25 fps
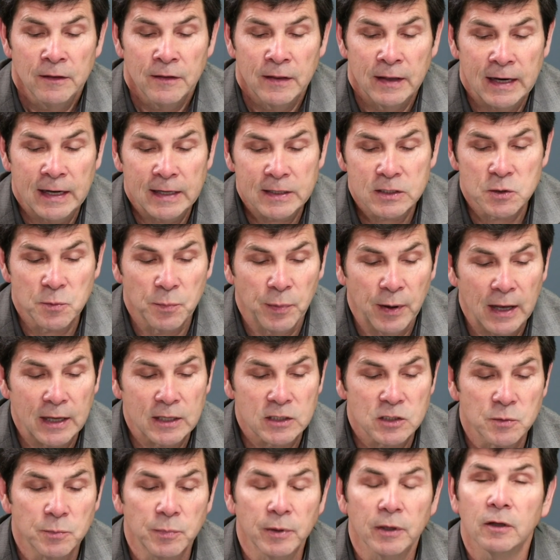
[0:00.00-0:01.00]
that has the
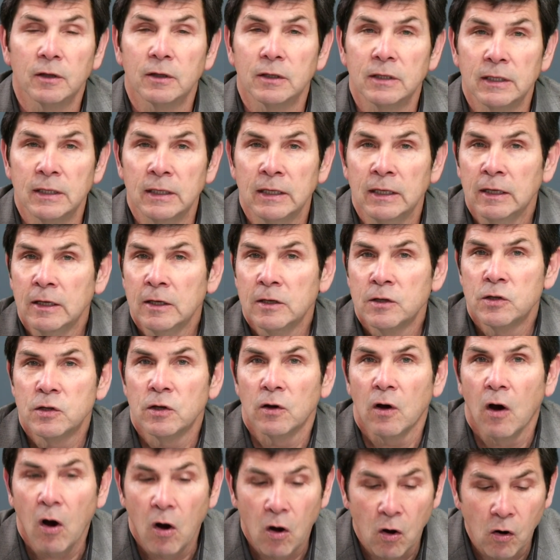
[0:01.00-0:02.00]
possibility
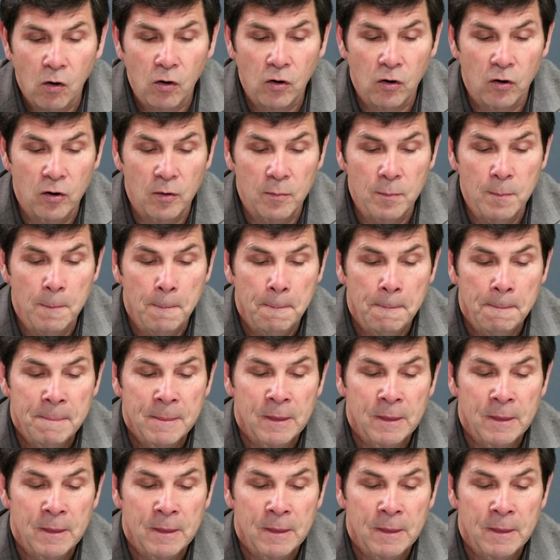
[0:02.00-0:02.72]
to harm